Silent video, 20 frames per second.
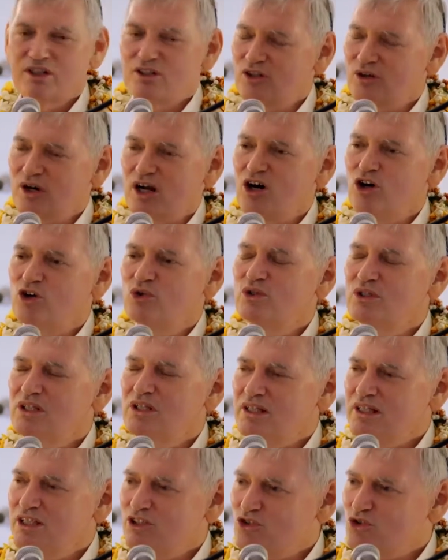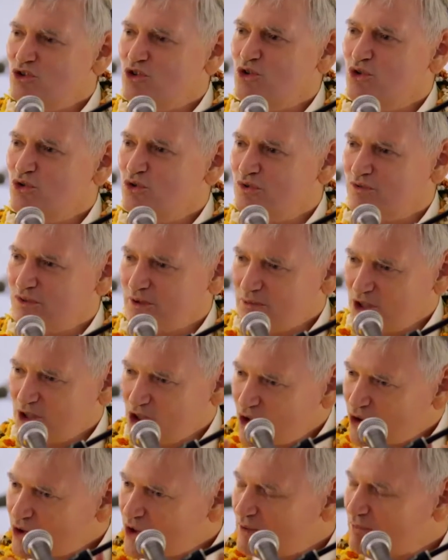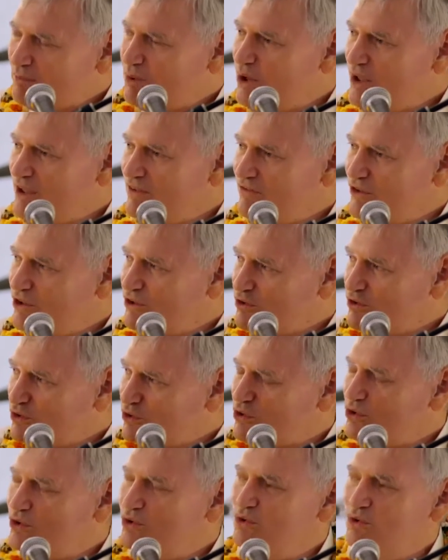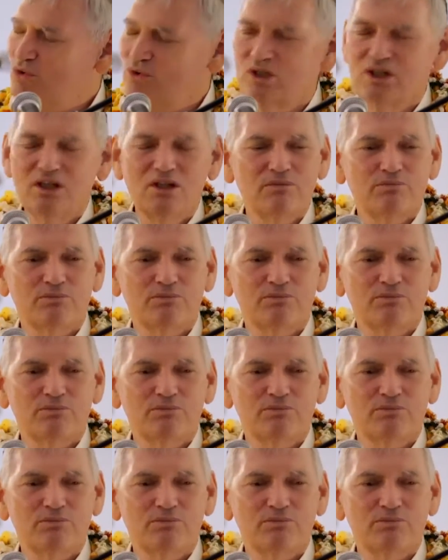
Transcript: there are only two, from the yogic point of view, two